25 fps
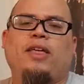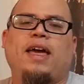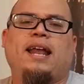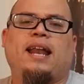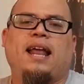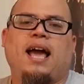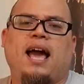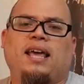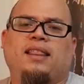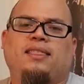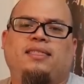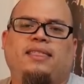
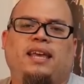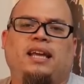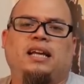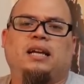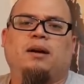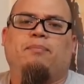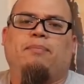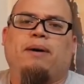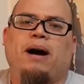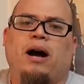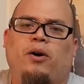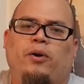that I think
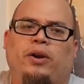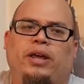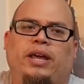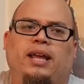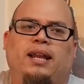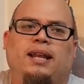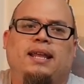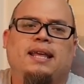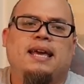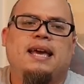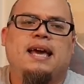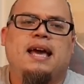about
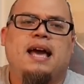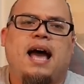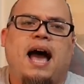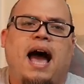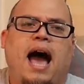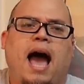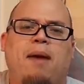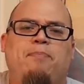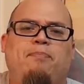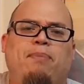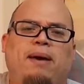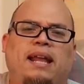it,
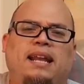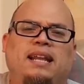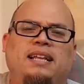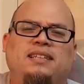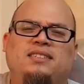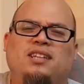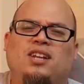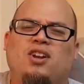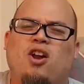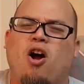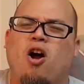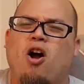I bet
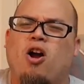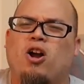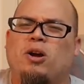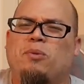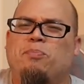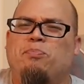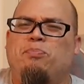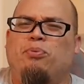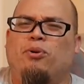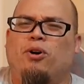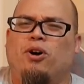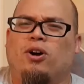it's an
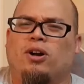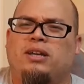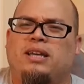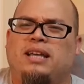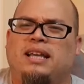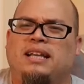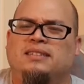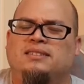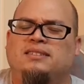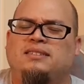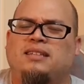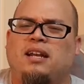art book
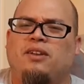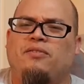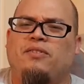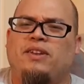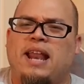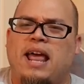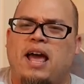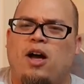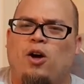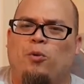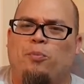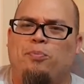instead of
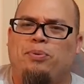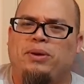an L